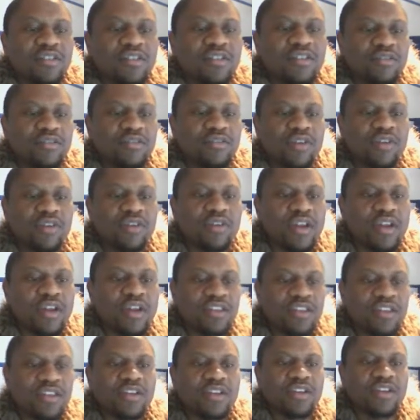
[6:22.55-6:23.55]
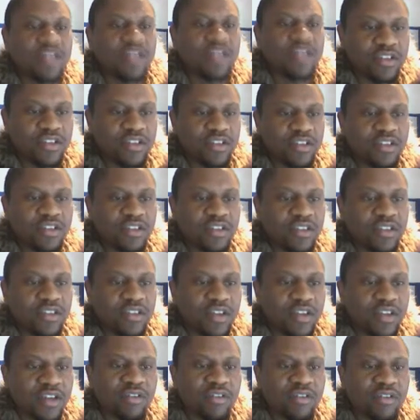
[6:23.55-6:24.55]
you get energetic, and
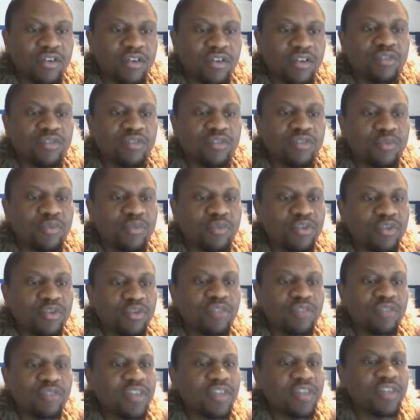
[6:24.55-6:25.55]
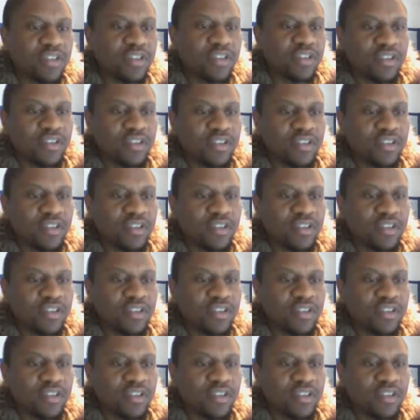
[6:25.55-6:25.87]
you're going to be motivated.